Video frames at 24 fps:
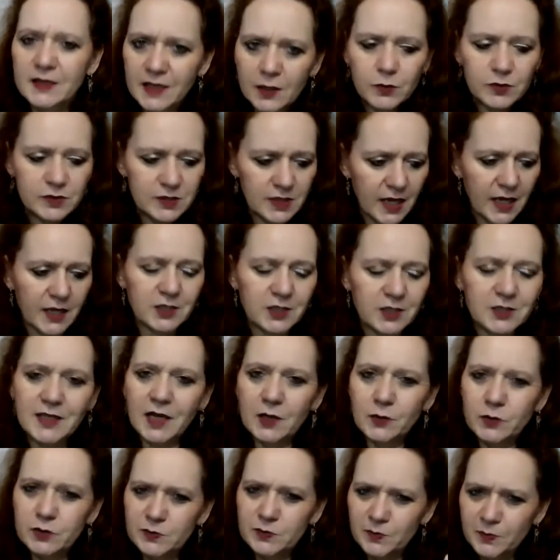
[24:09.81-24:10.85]
that was
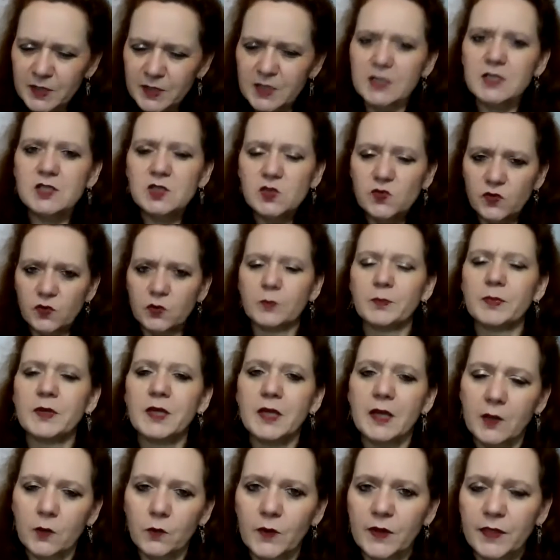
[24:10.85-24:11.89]
actually, I was peaceful
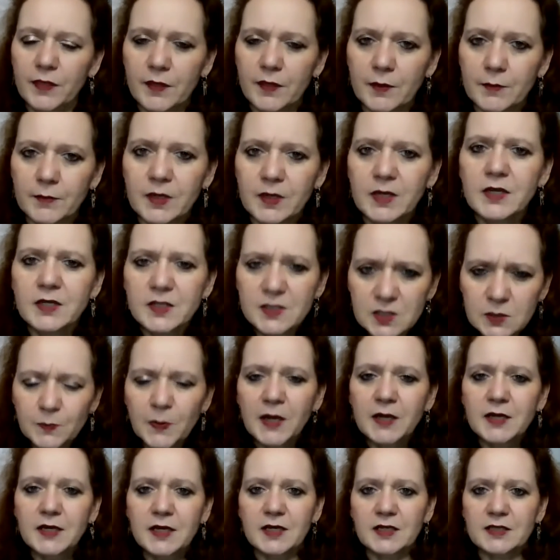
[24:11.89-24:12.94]
being with them,
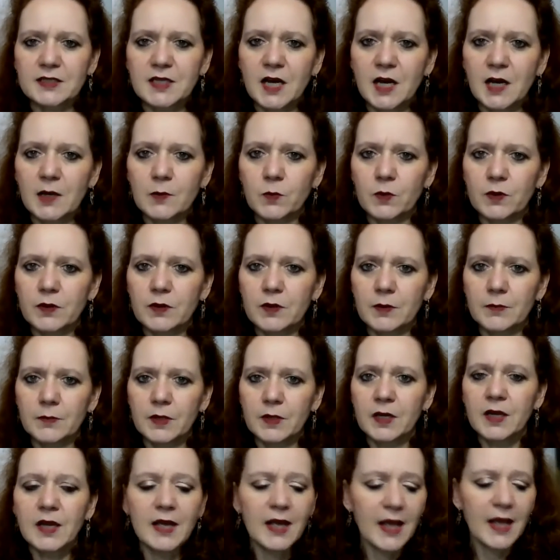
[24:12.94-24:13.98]
spending time with
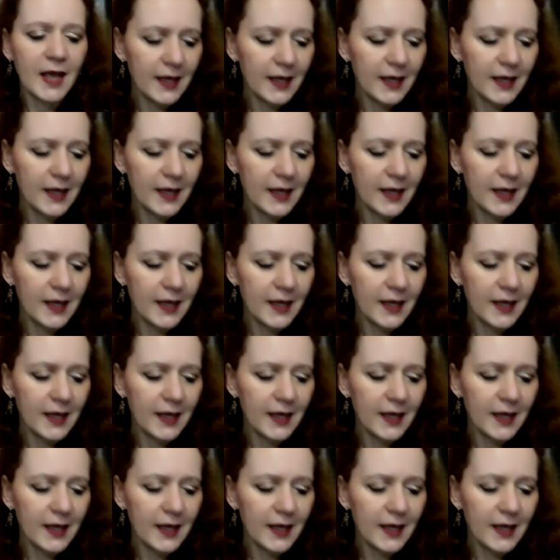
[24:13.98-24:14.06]
them.